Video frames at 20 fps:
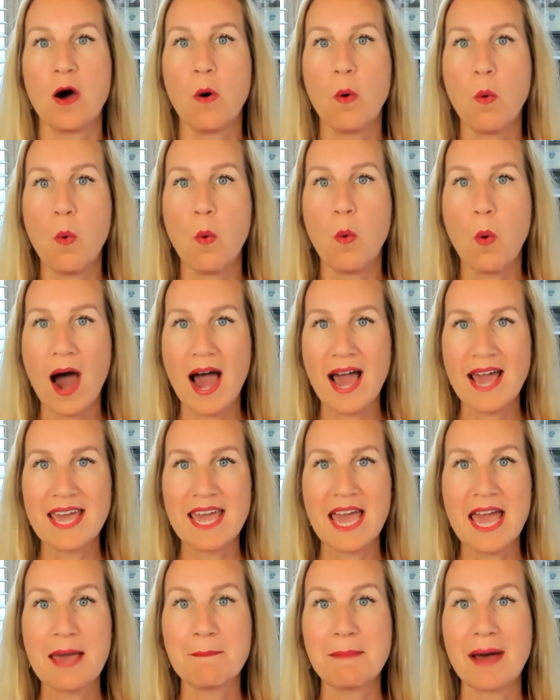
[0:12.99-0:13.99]
Why
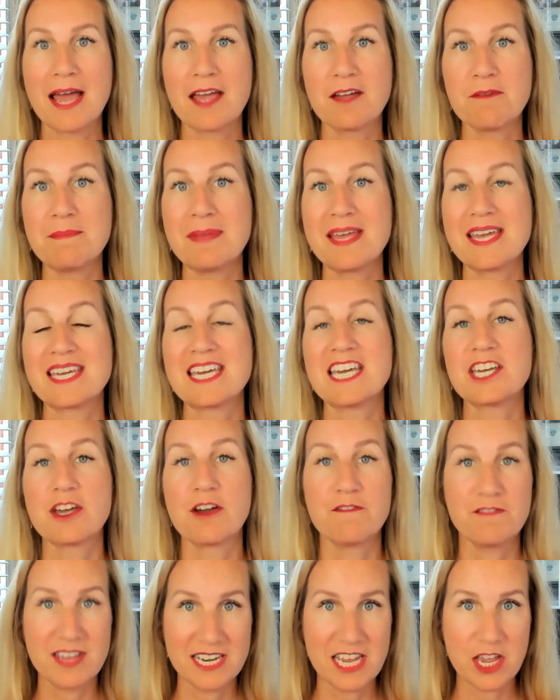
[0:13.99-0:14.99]
am I making a
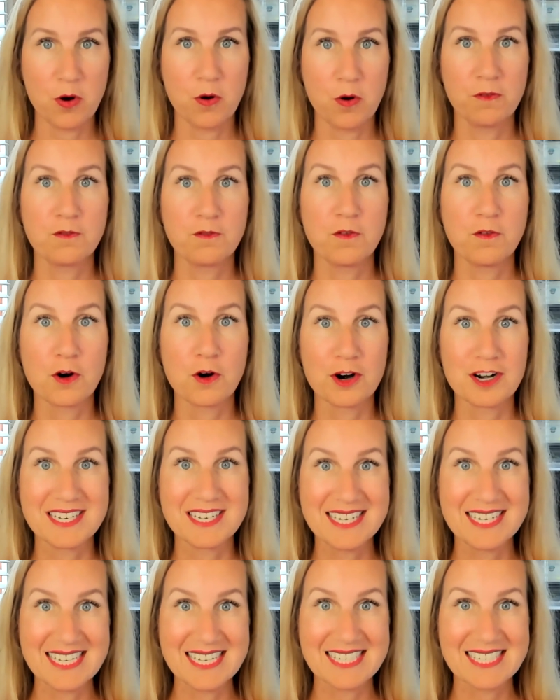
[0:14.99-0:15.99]
video for
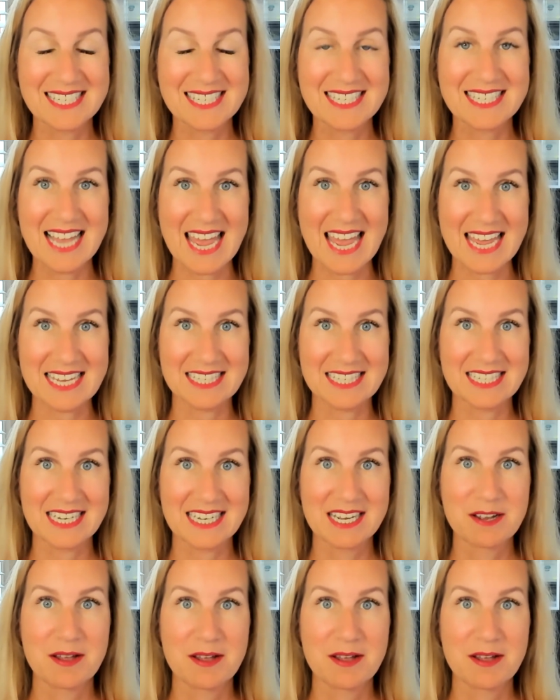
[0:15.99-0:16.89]
this date?